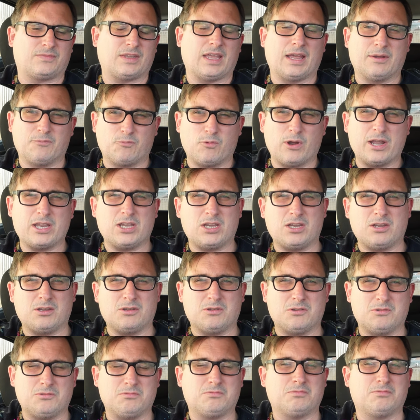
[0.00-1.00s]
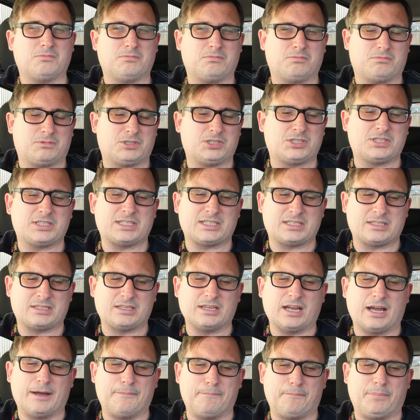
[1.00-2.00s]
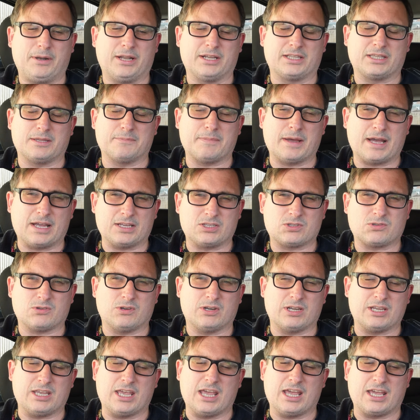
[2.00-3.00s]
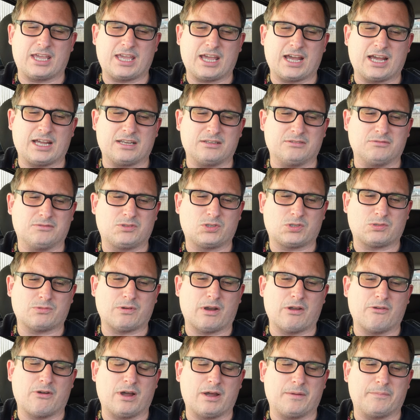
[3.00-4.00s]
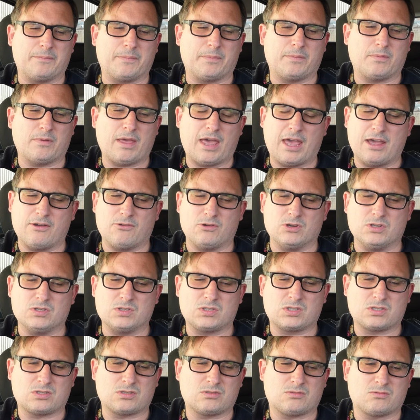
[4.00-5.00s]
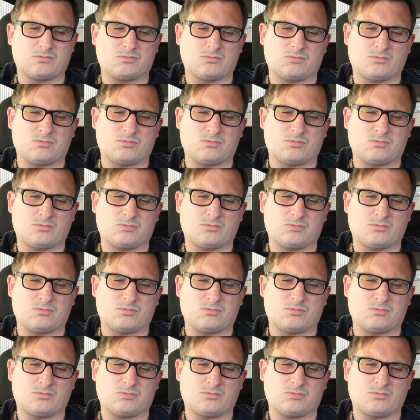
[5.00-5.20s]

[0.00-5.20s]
And when you unplug the battery, it can throw up errors.